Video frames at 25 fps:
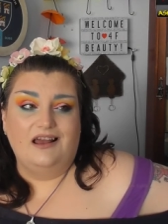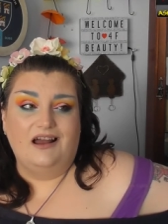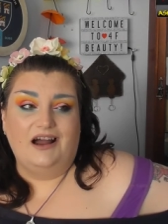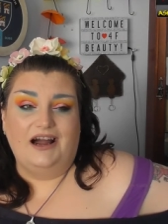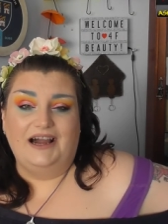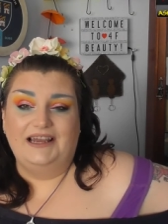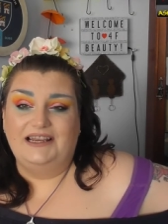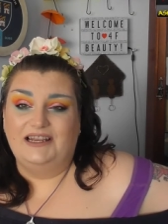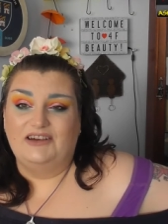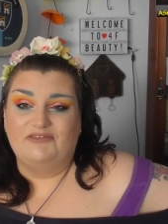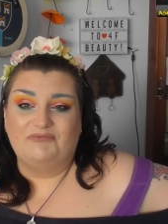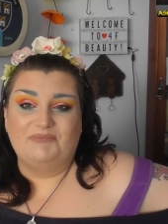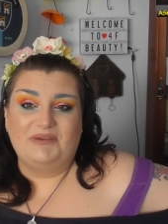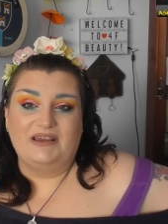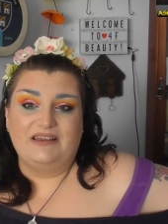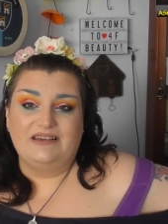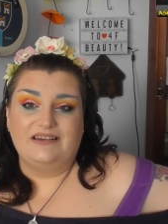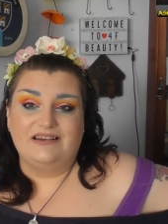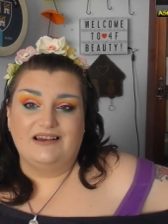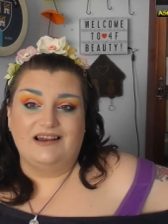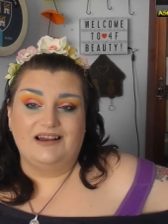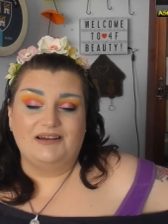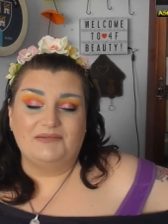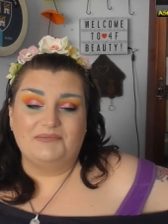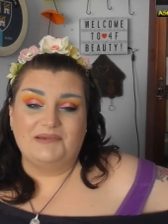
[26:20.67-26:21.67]
I love
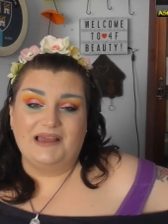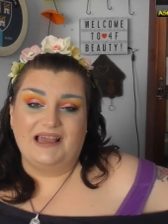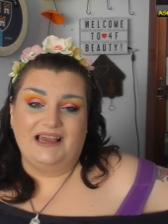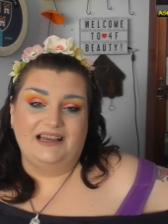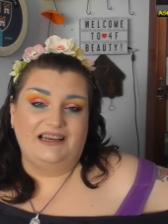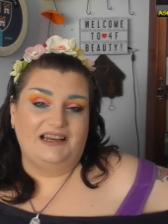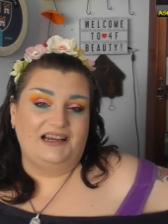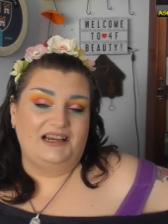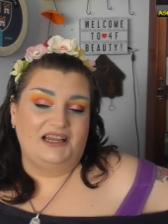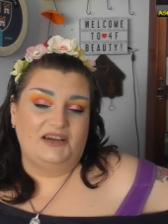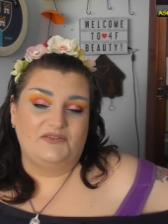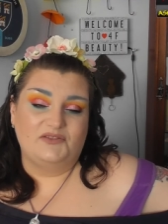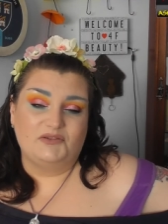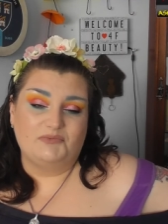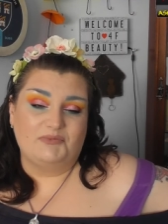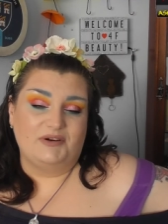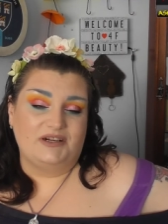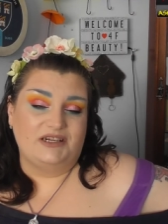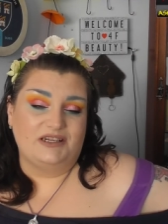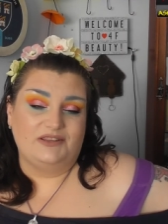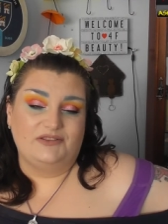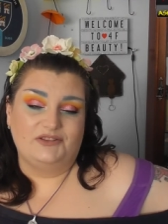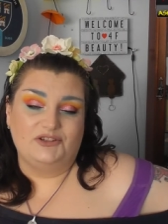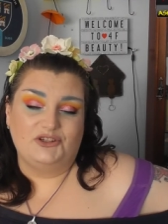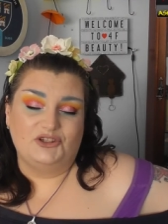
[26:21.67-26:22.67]
makeup and I love
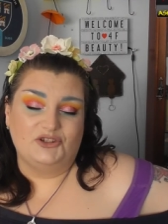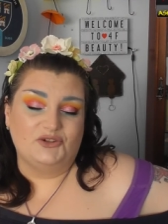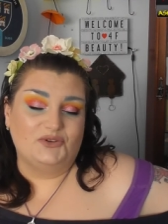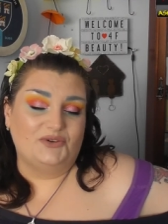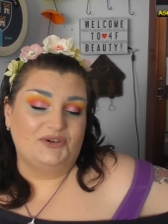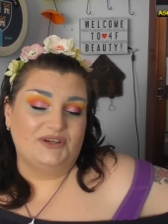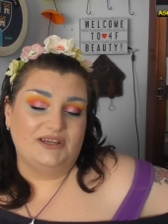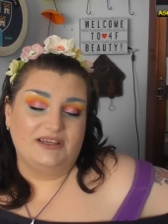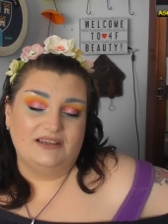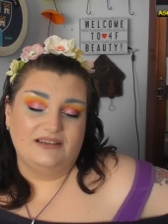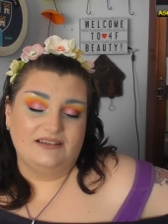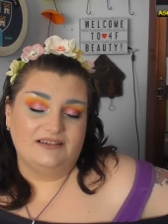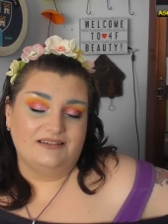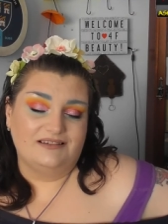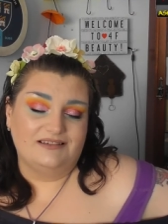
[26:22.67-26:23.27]
spreading the joy